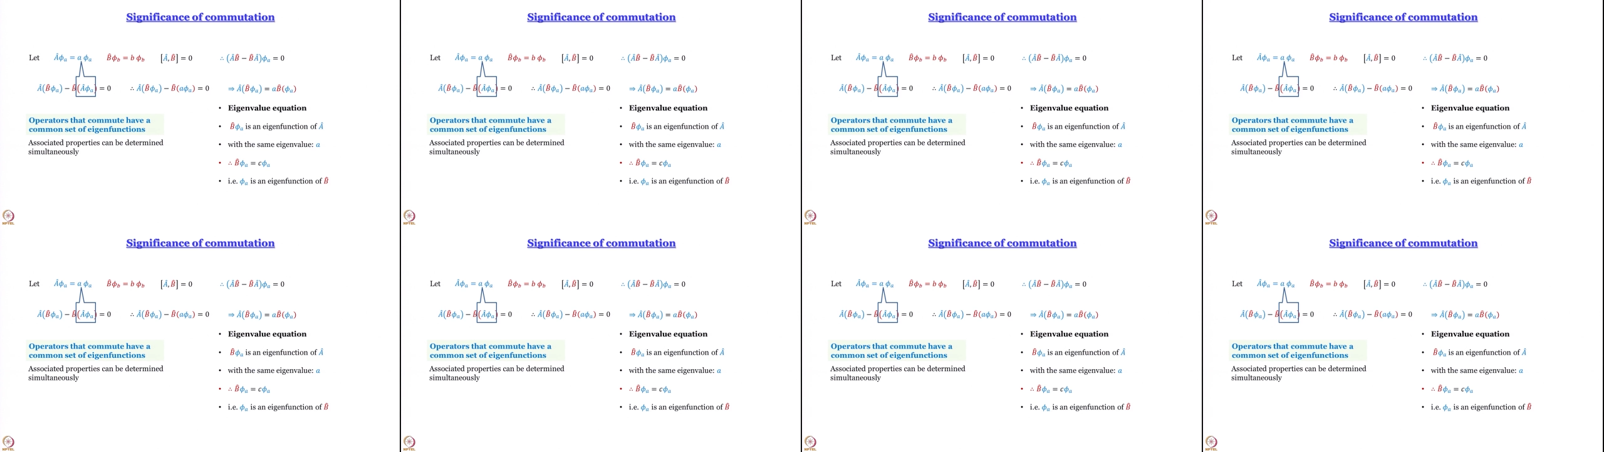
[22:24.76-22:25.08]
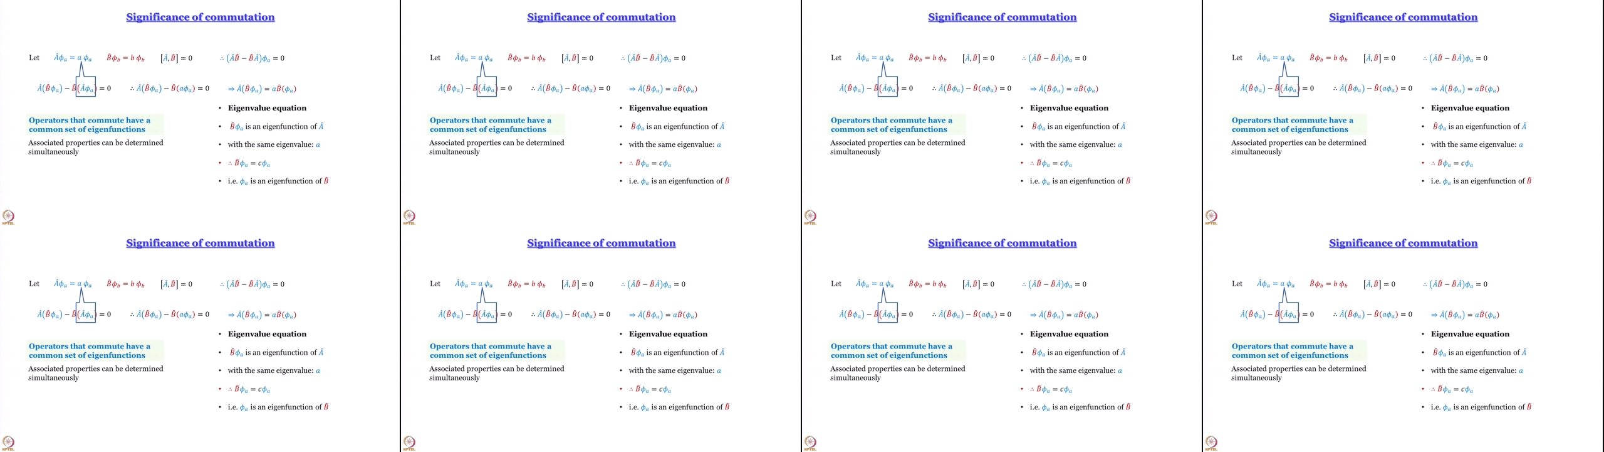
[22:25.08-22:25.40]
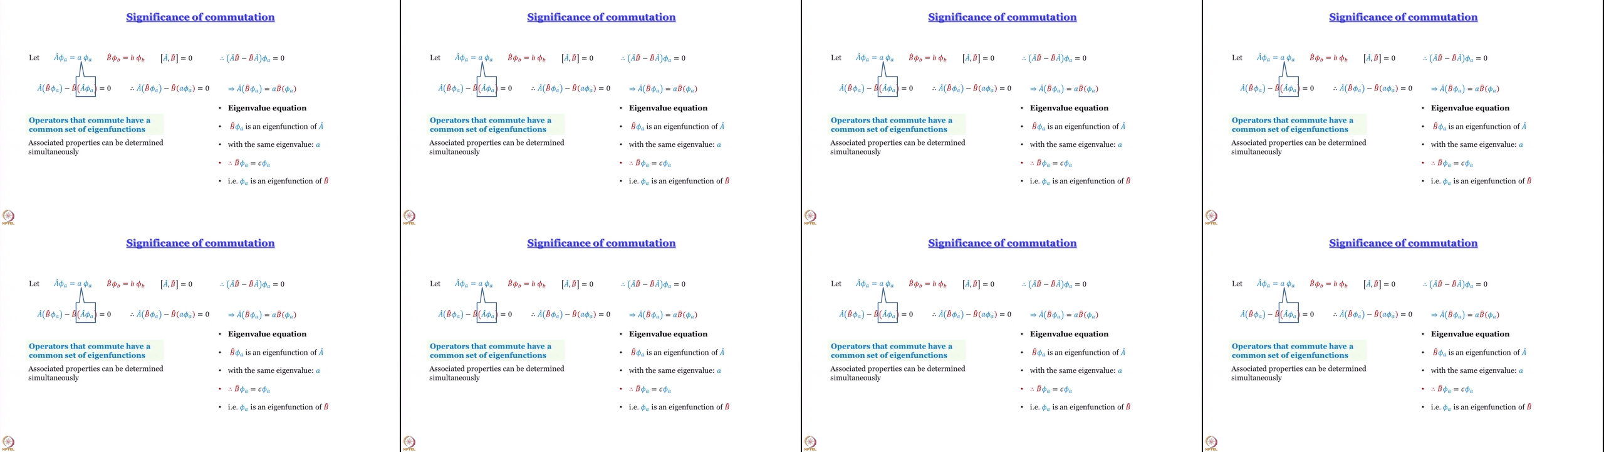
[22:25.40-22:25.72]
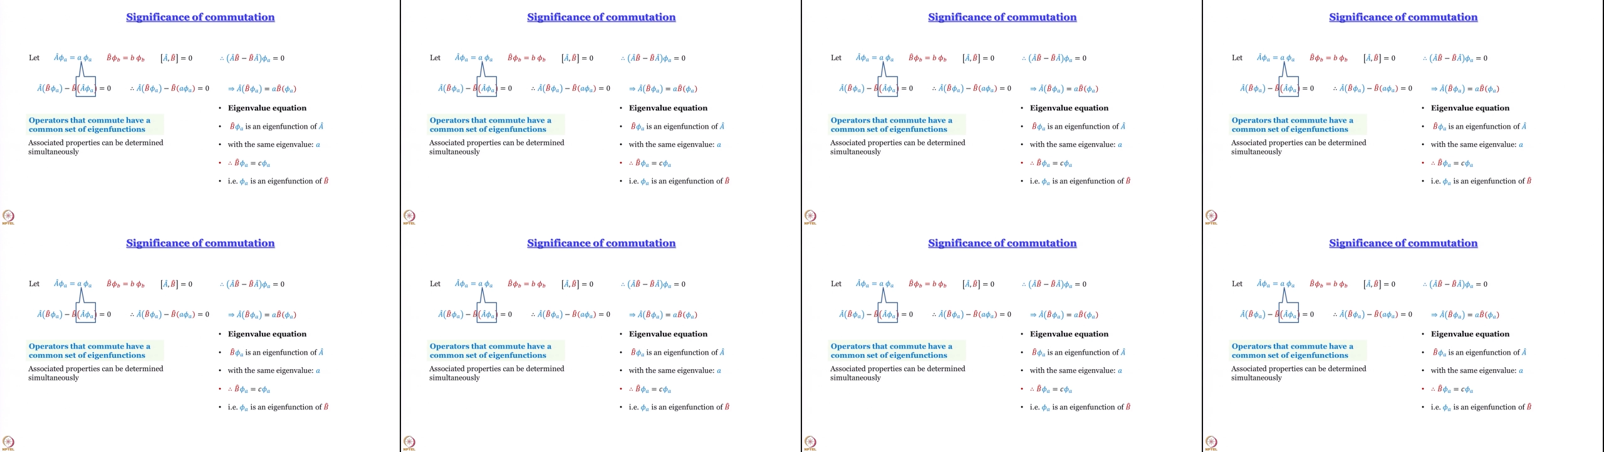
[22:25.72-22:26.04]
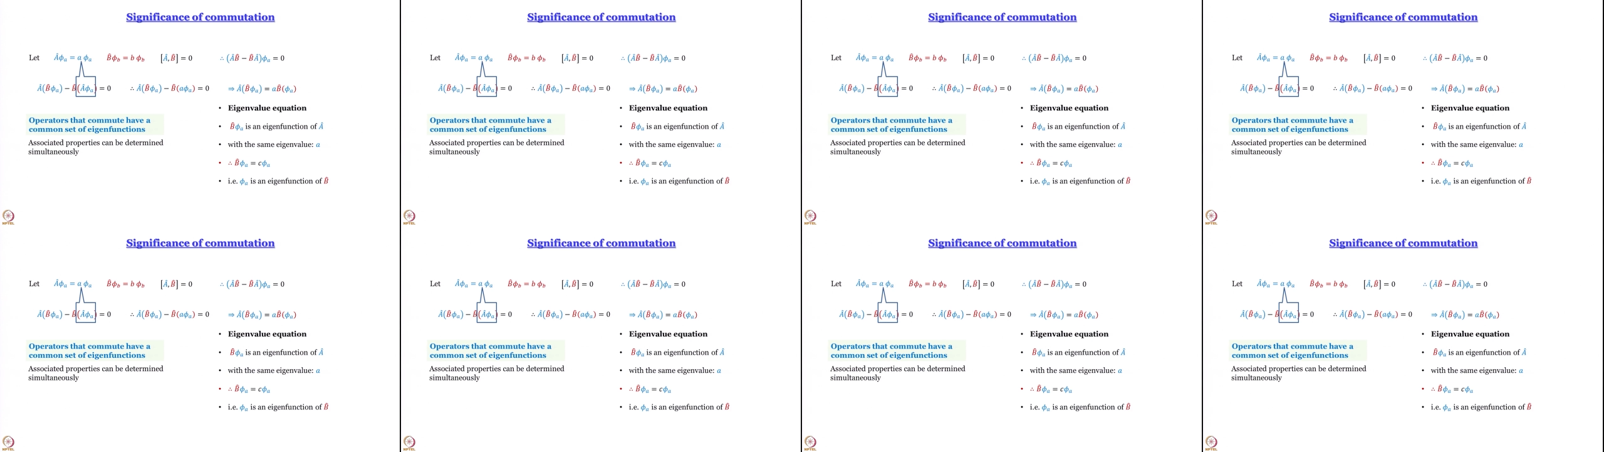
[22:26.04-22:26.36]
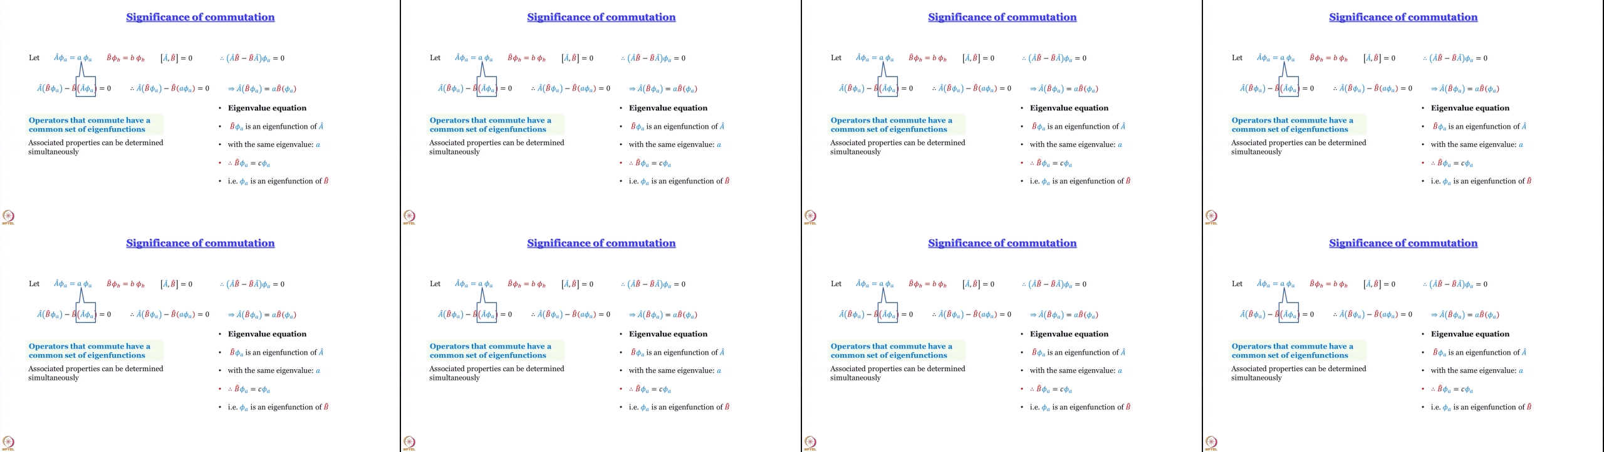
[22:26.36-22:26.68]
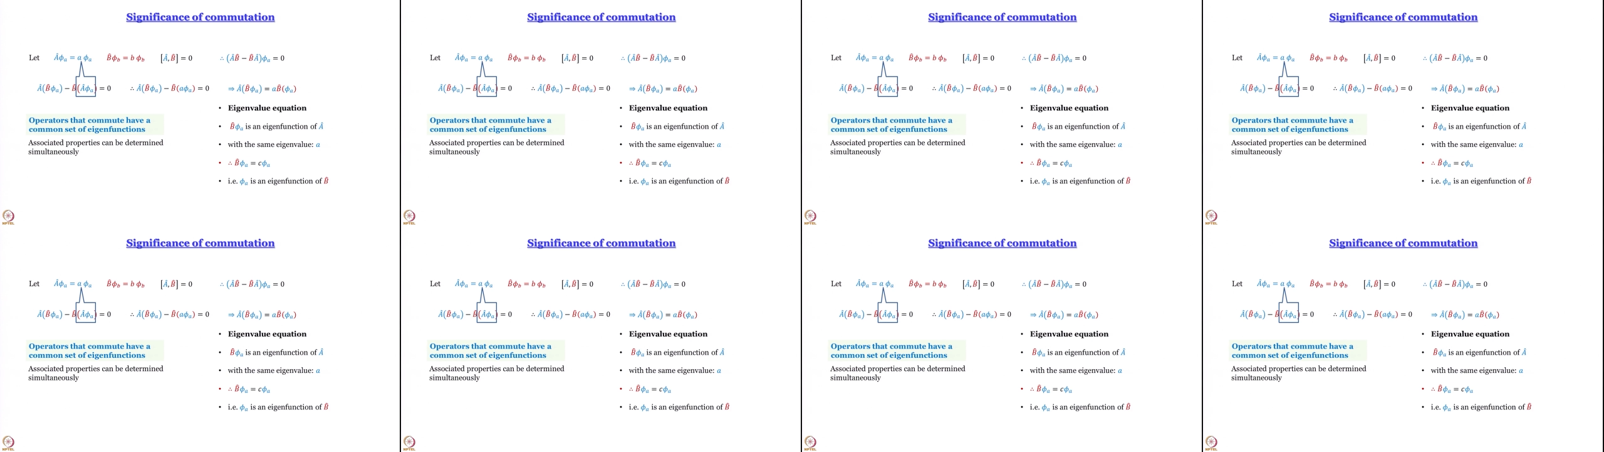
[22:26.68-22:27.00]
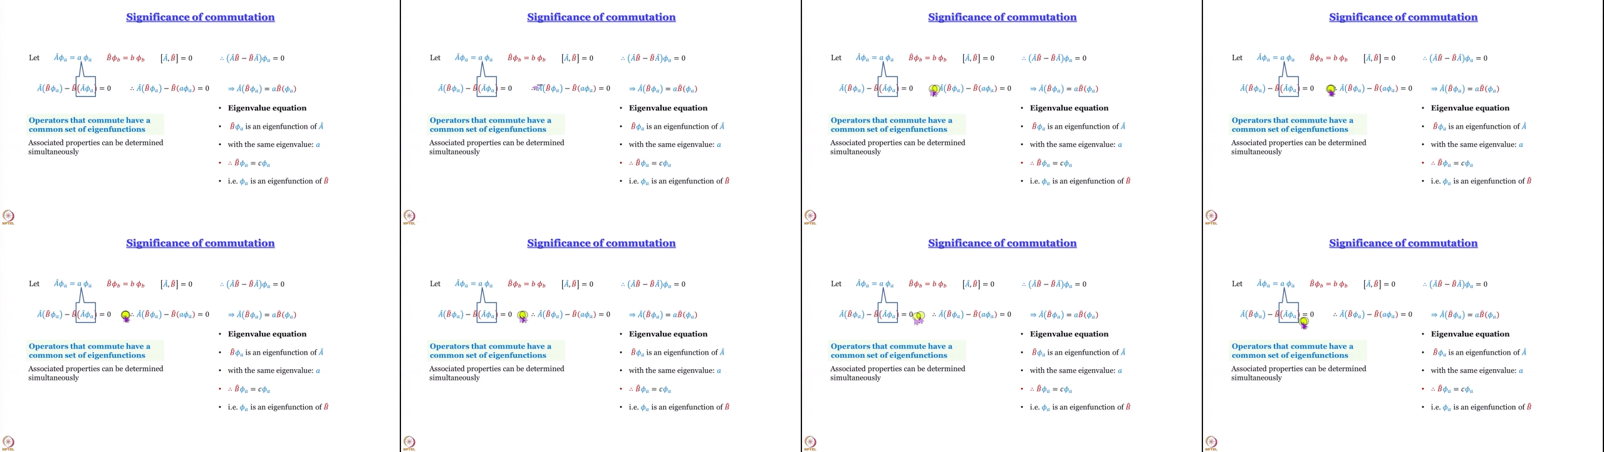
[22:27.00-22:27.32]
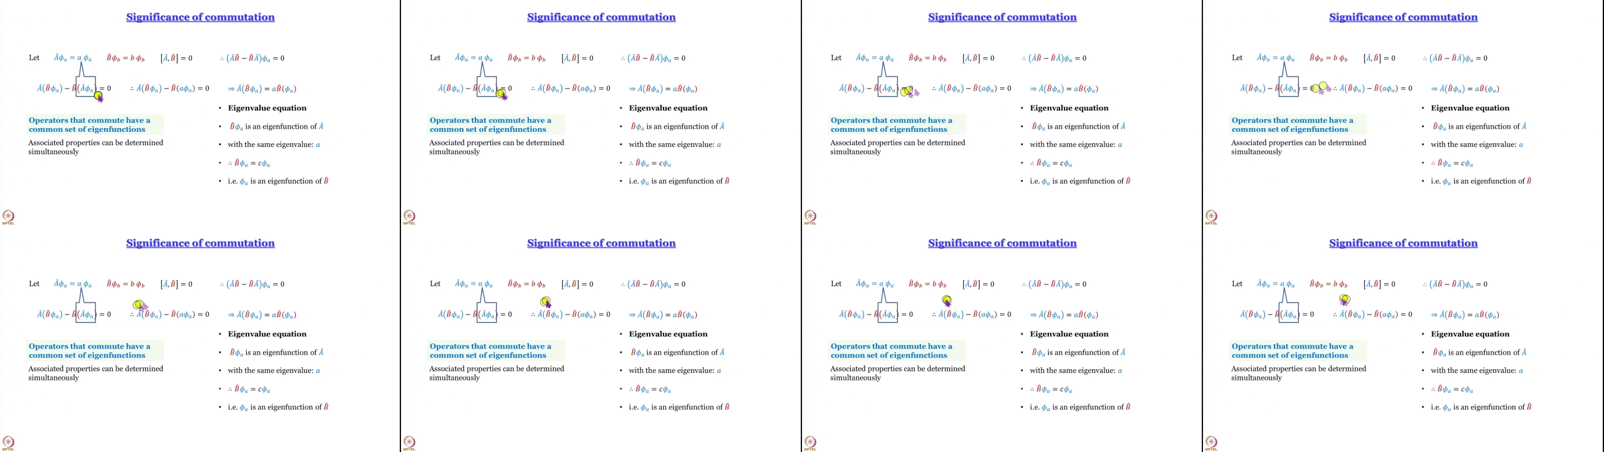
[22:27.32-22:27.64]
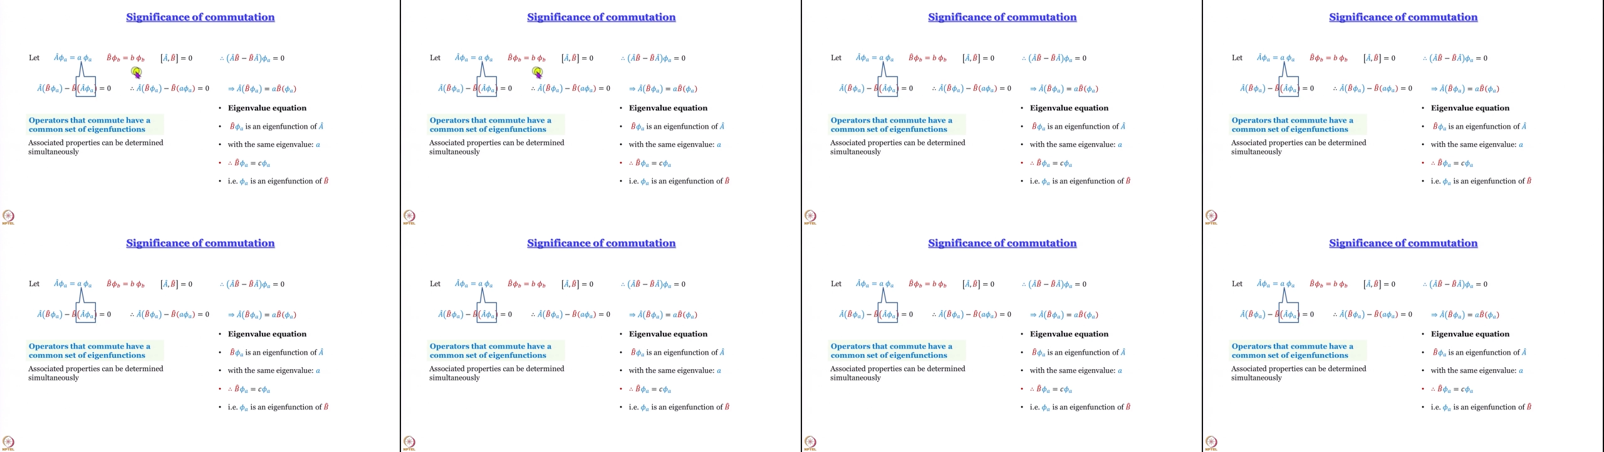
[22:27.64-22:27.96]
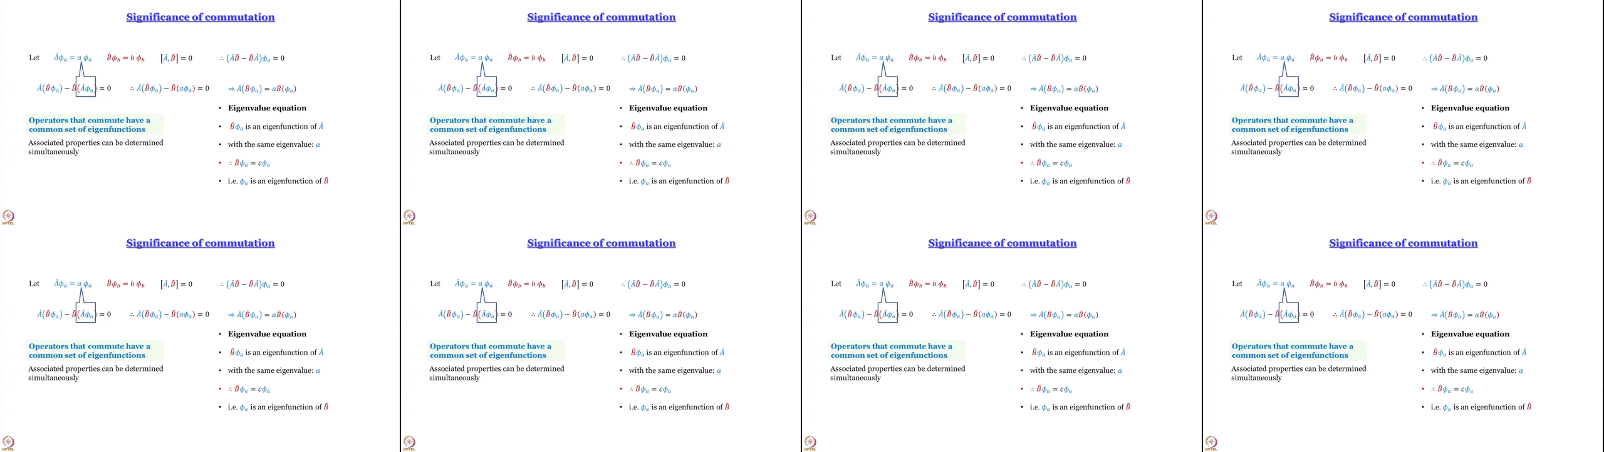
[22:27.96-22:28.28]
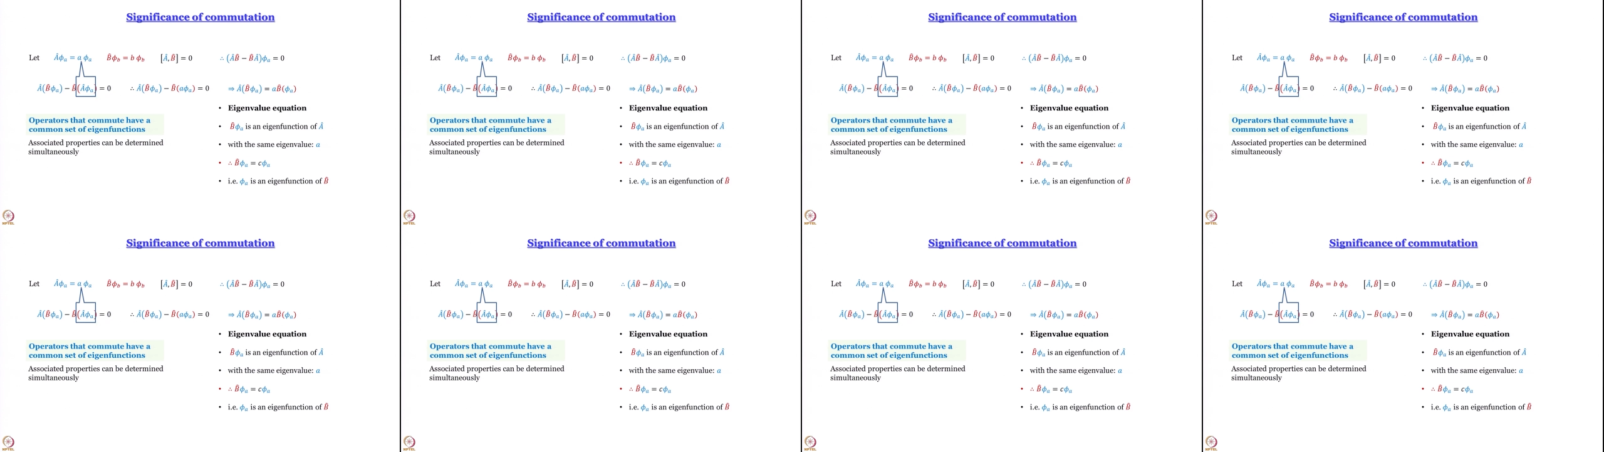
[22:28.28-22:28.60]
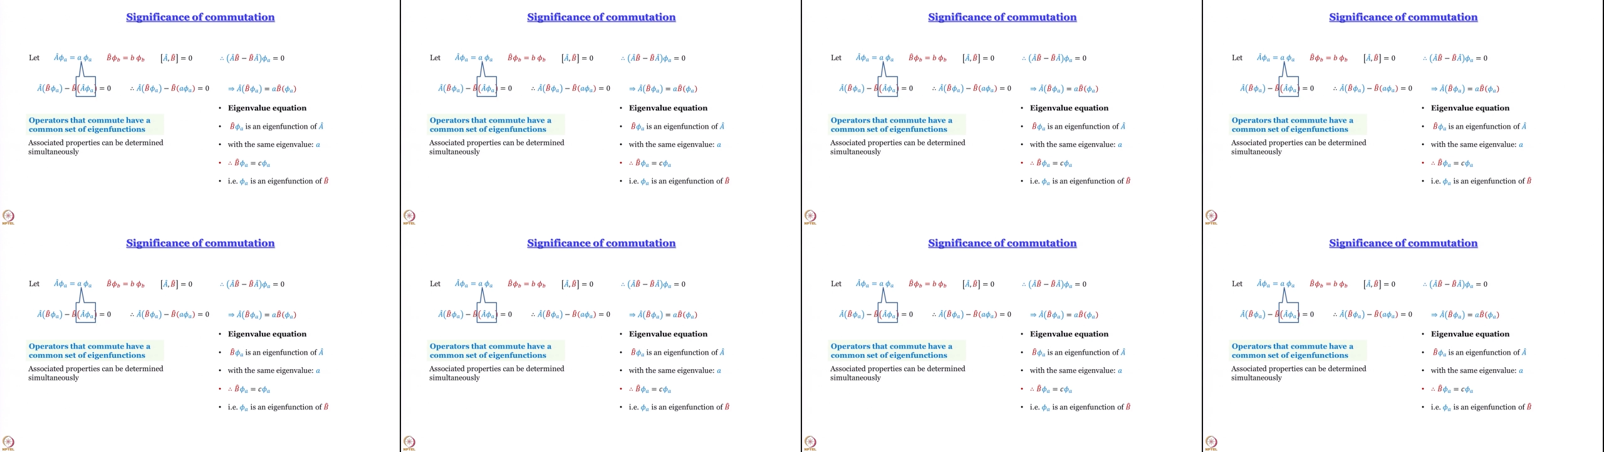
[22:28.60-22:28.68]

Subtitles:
No face is visible, so there are no lips to read.